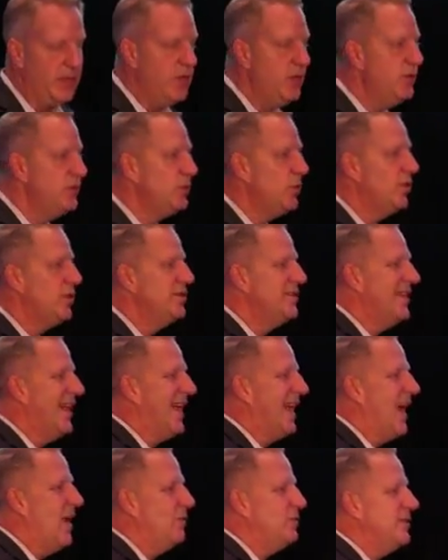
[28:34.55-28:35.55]
Use words
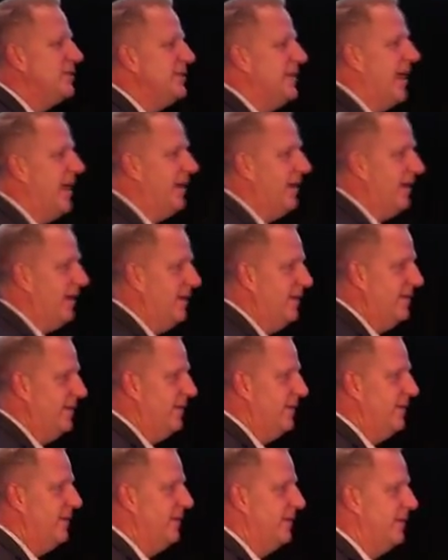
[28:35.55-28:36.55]
like outstanding.
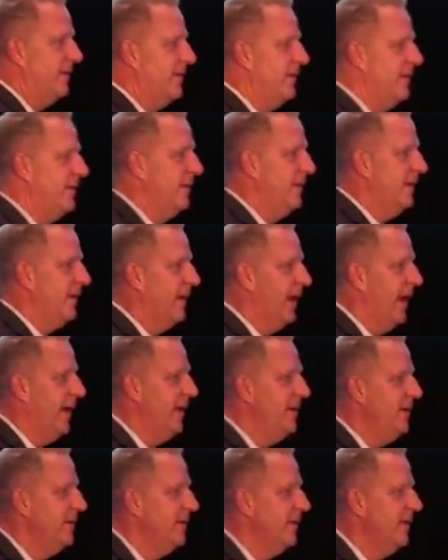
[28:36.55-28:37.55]
Okay?
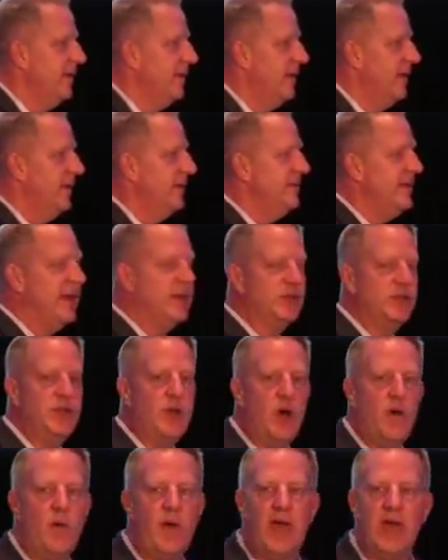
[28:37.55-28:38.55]
It takes
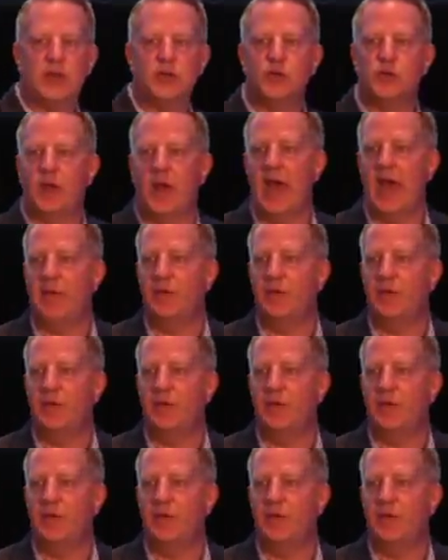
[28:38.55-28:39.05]
no extra